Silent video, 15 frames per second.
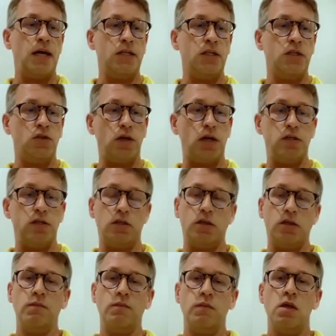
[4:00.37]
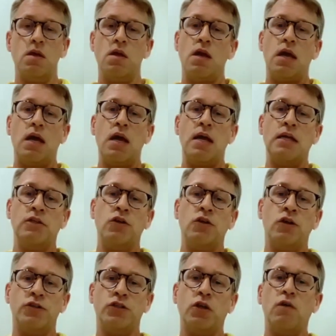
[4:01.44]
strategy. In
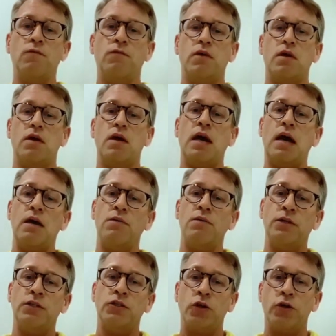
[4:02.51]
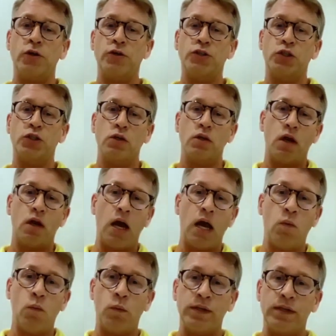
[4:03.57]
terms of returns
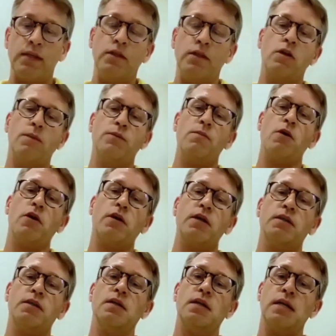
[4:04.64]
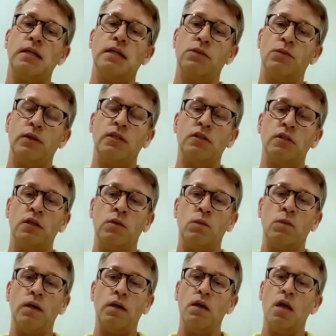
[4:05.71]
within the crypto market in
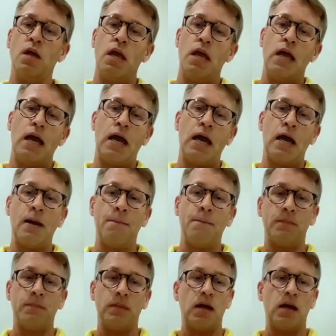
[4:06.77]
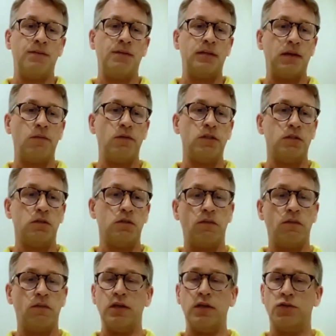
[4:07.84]
2021, I think that was
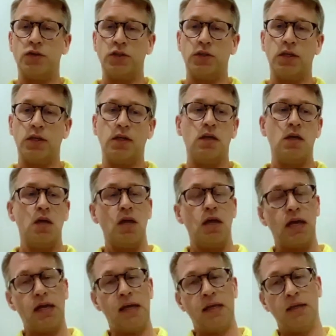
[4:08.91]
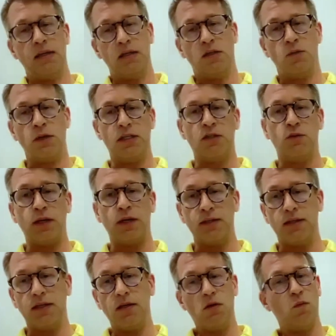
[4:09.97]
very interesting. In
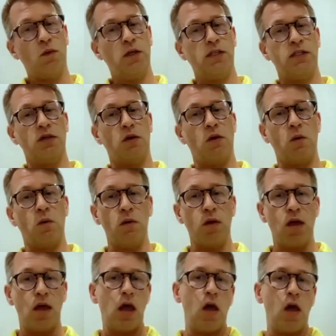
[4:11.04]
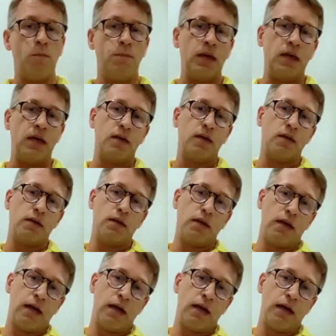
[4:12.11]
2020, we saw a big